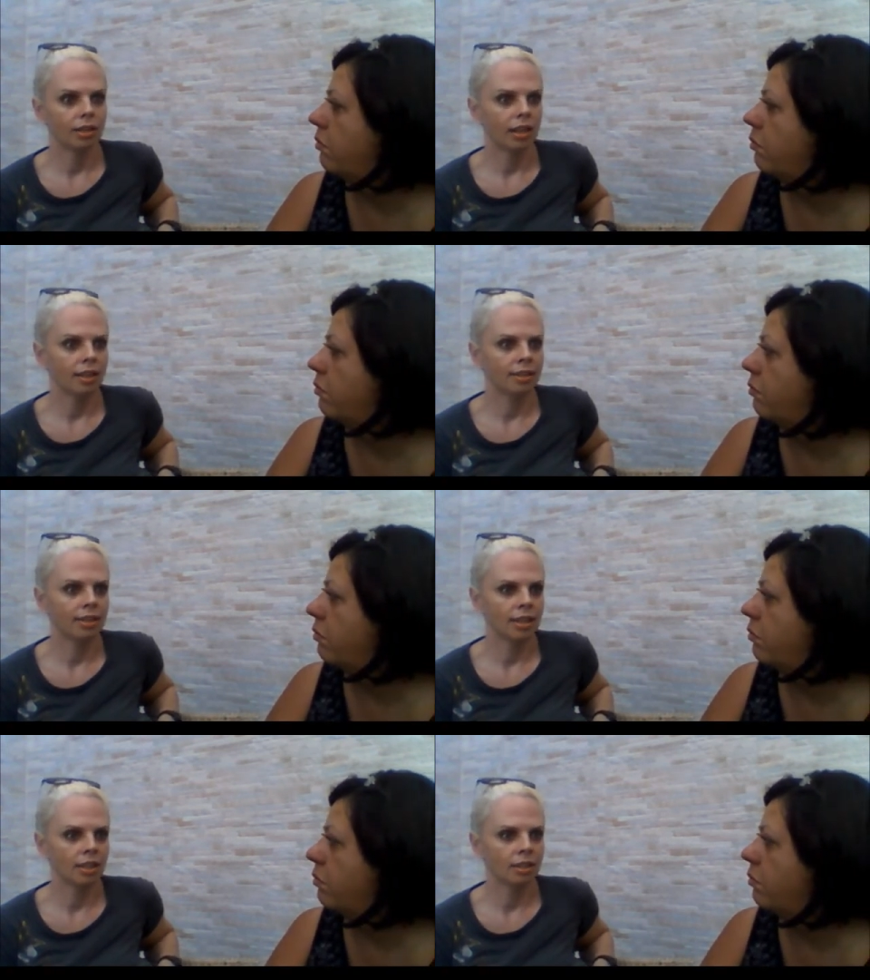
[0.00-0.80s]
Speaker 1: I
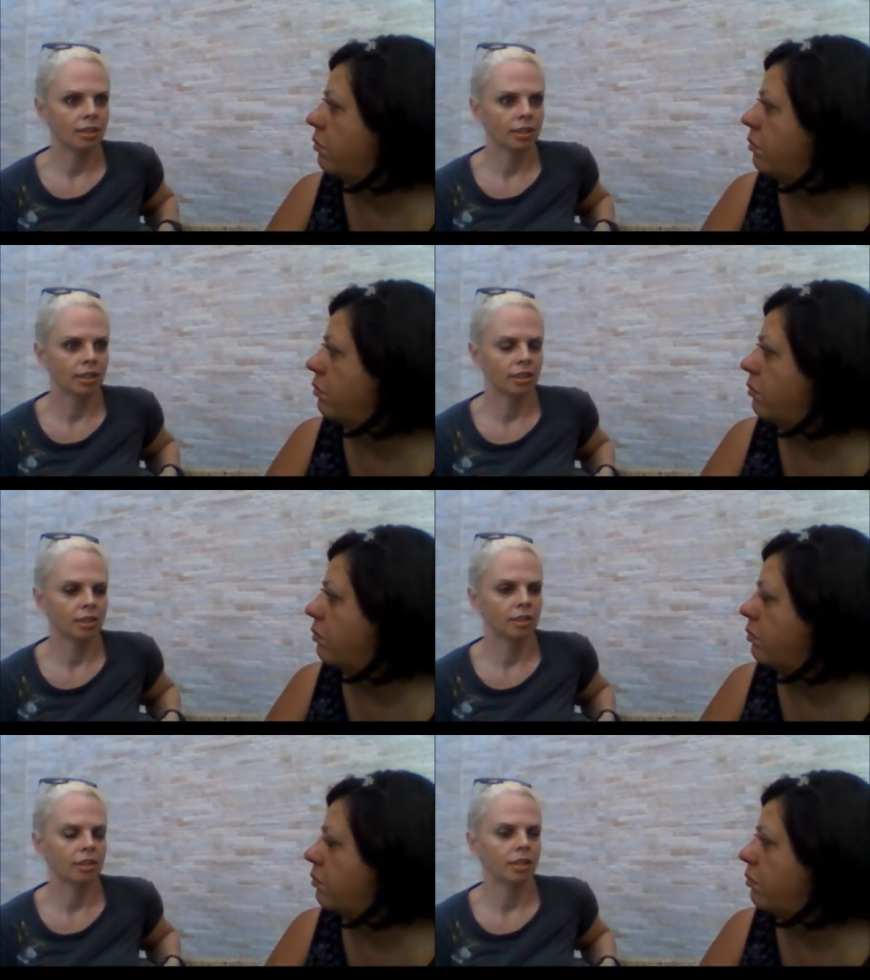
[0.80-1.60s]
think uh,
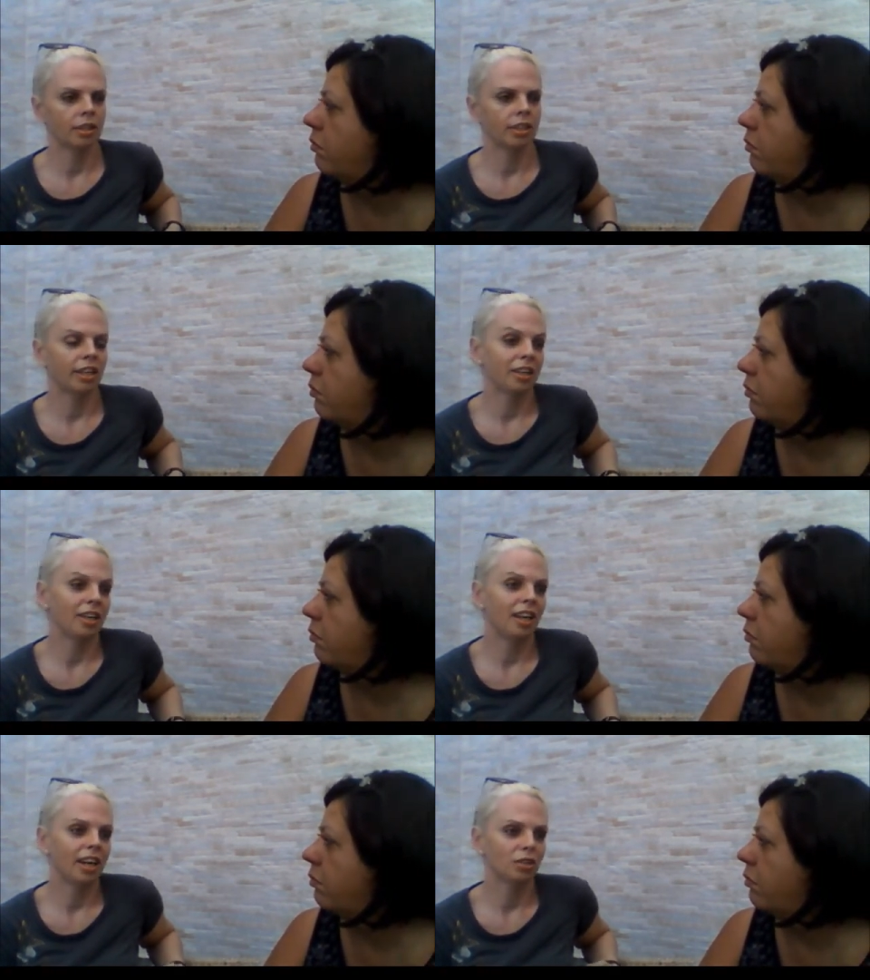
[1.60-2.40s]
I,
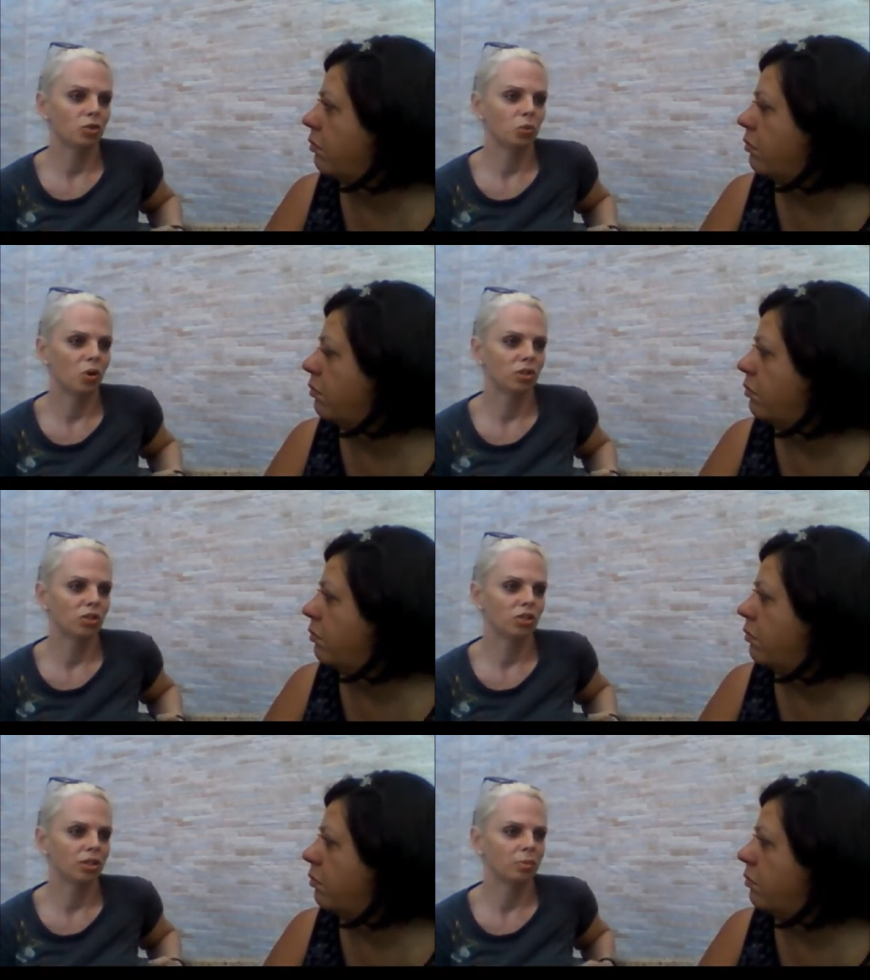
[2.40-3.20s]
I, like to
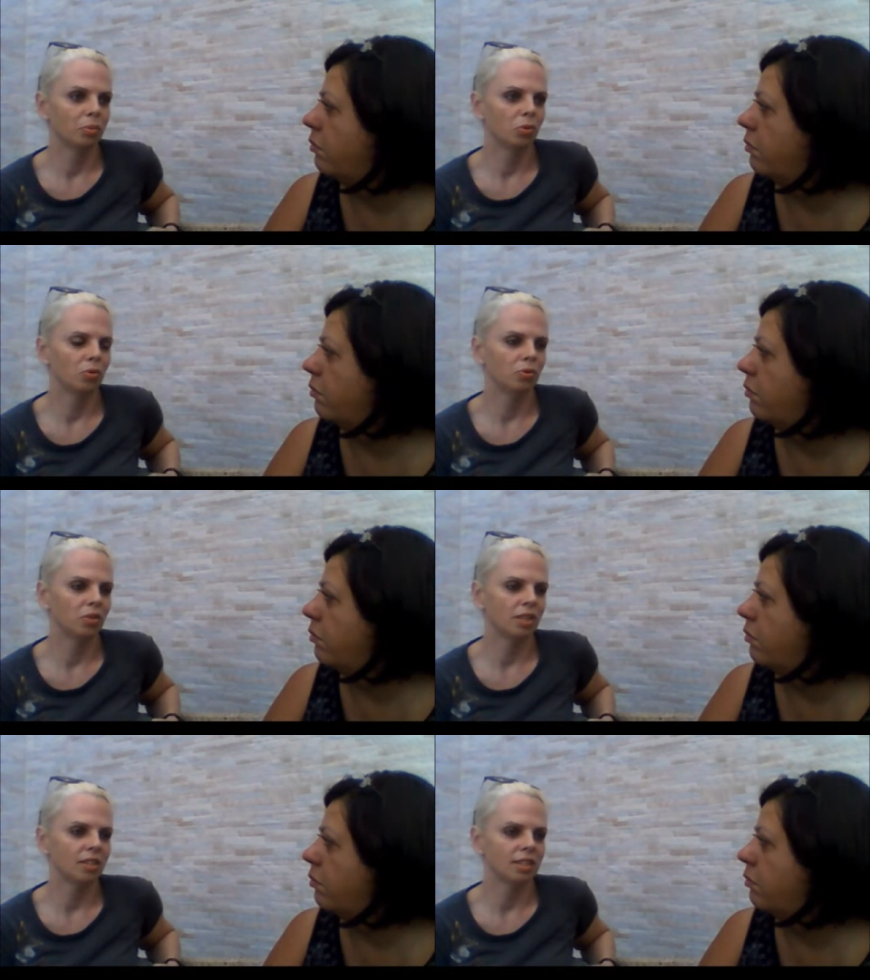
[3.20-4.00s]
watch the
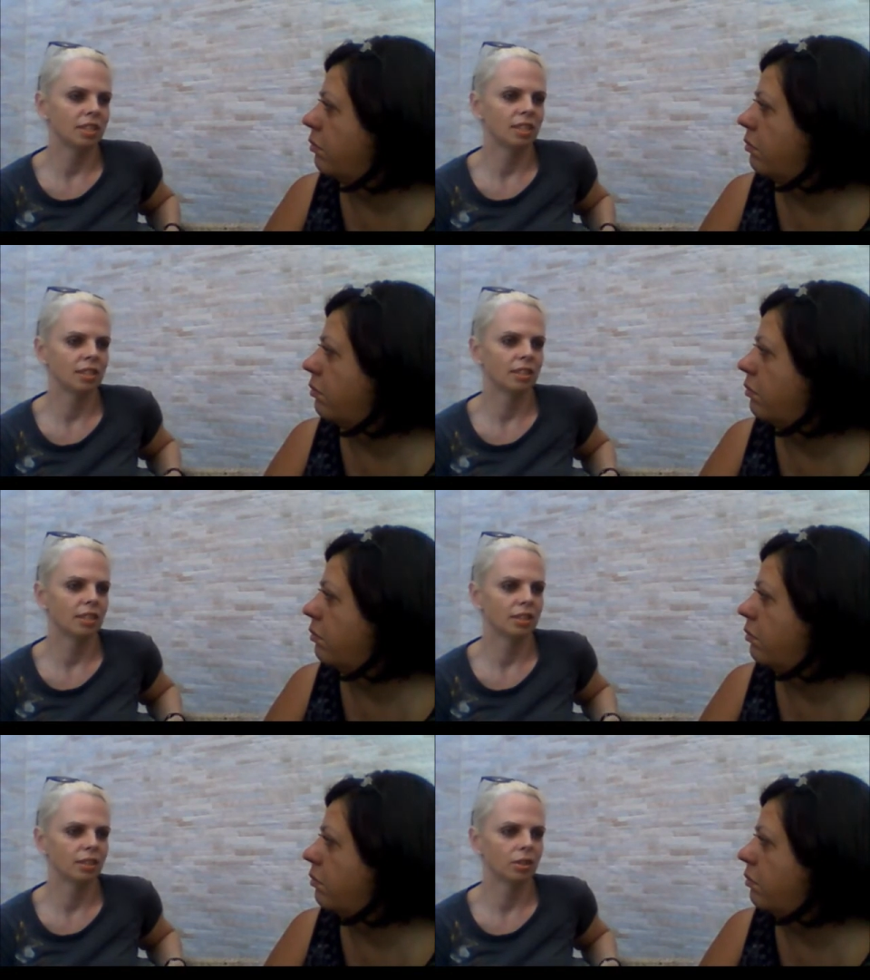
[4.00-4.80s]
movies in
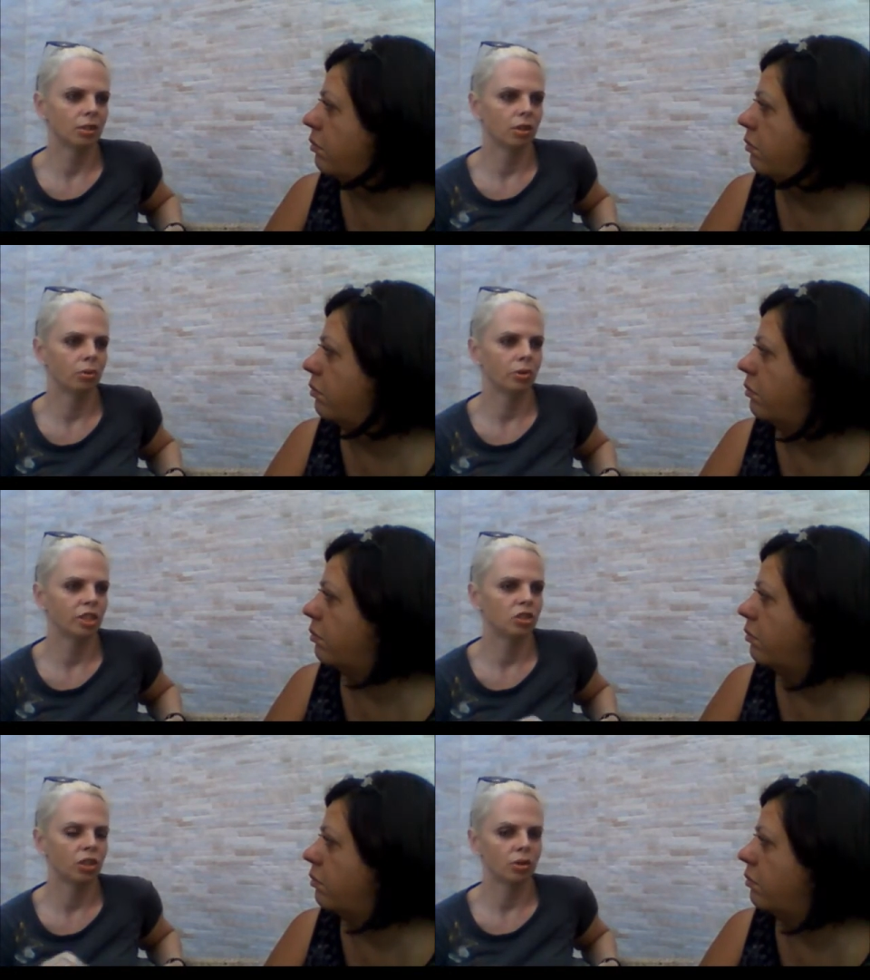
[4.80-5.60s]
the
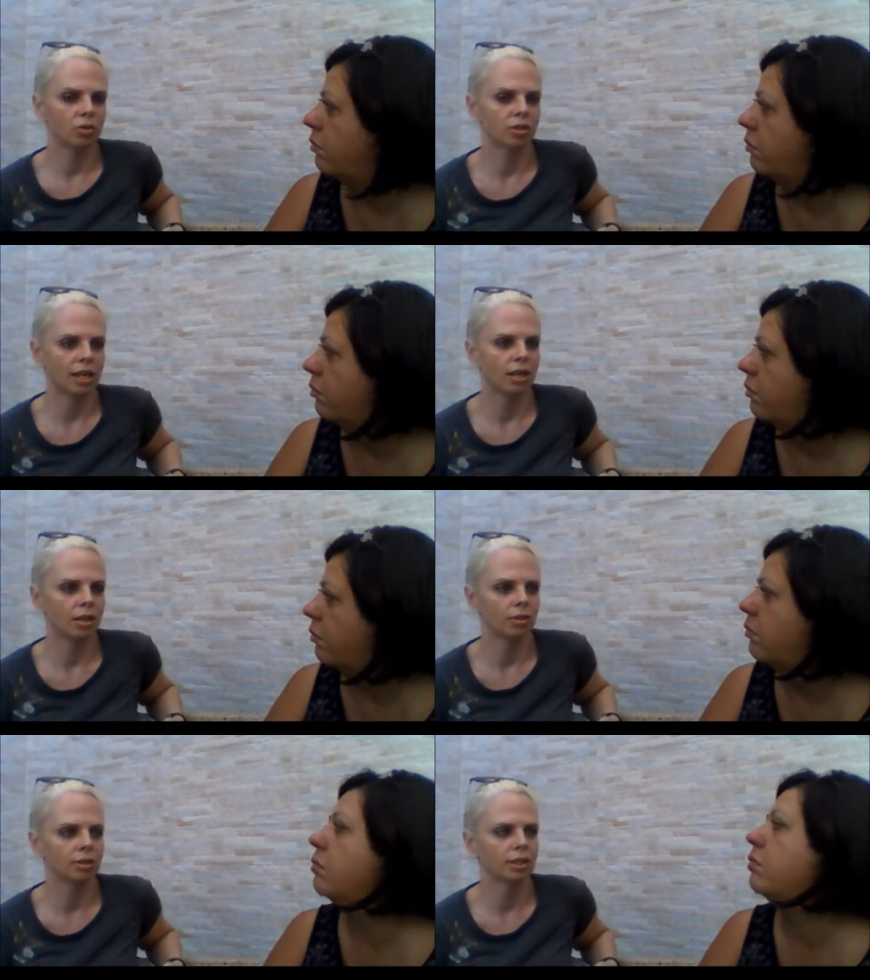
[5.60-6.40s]
original
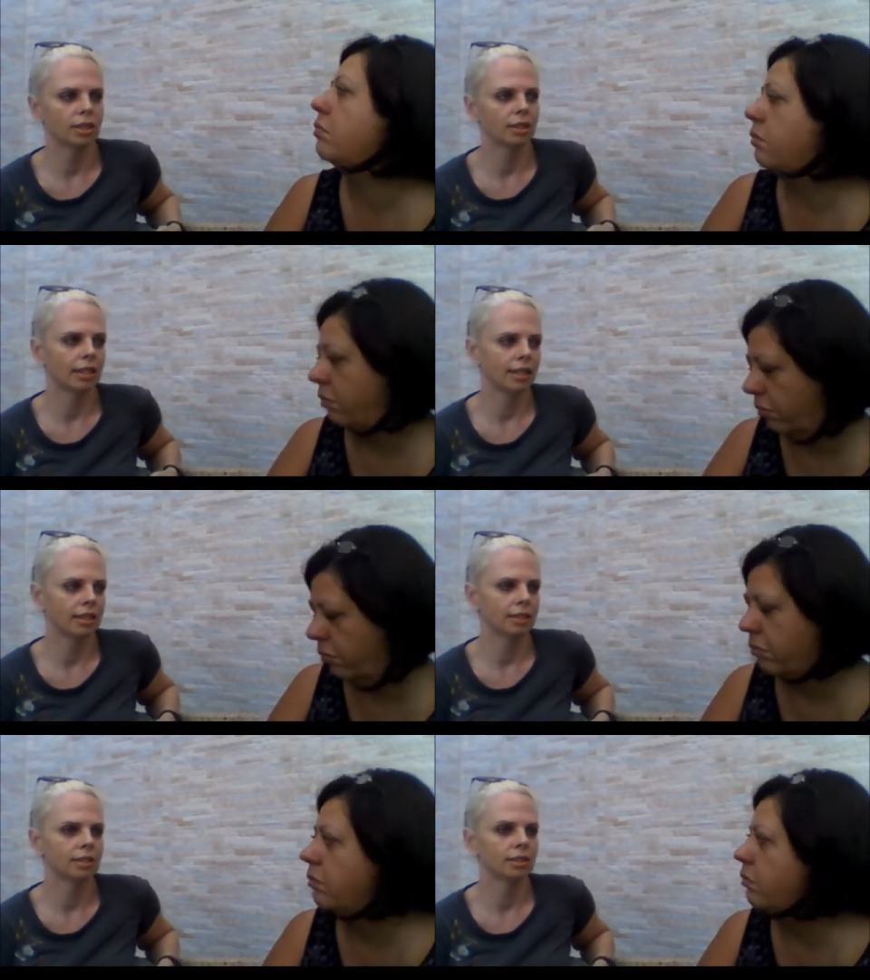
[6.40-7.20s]
sound and
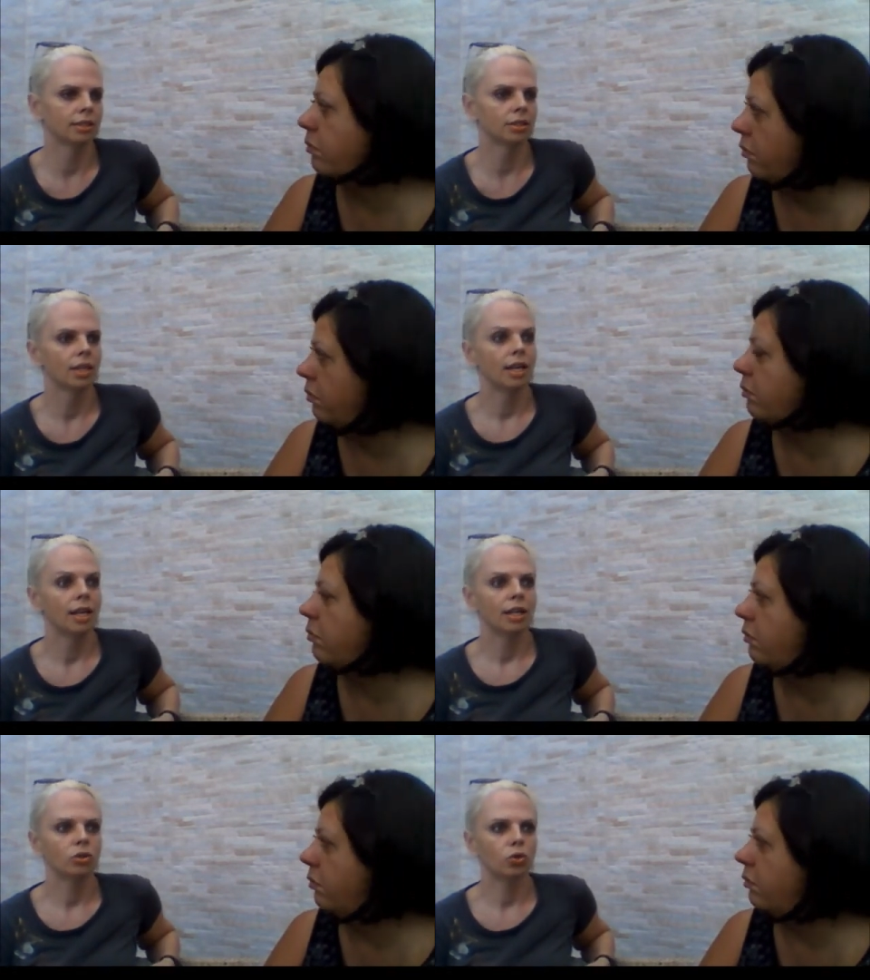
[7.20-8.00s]
then
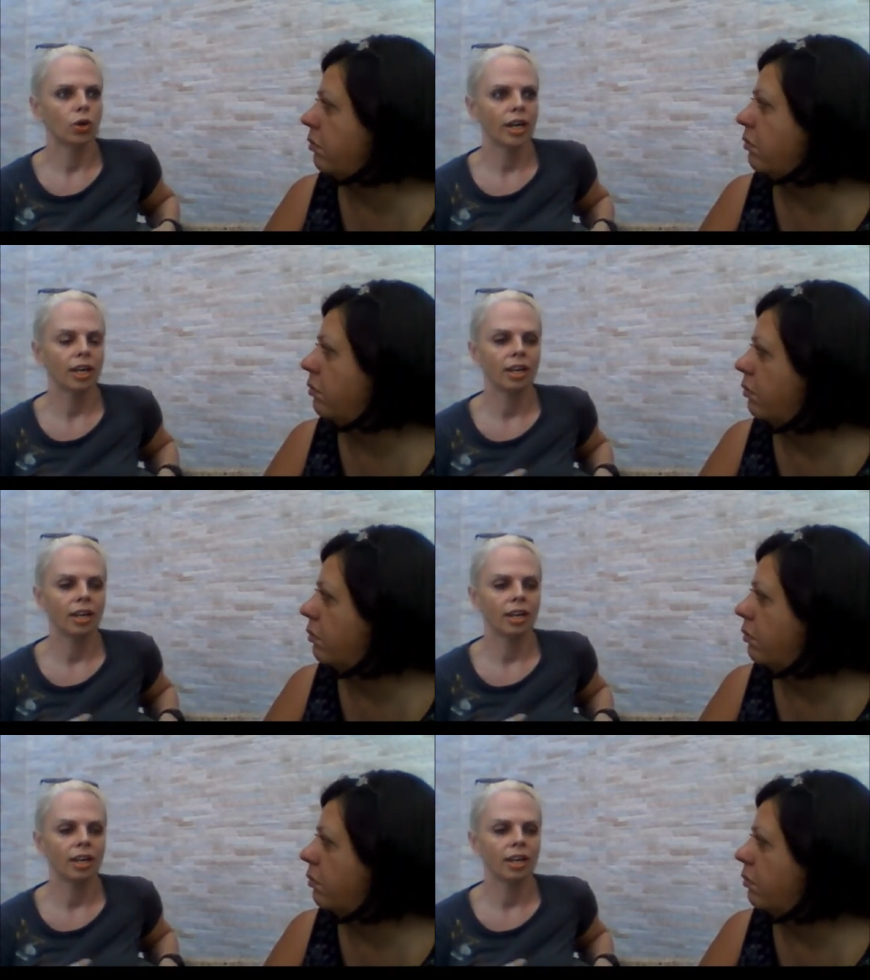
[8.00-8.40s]
try.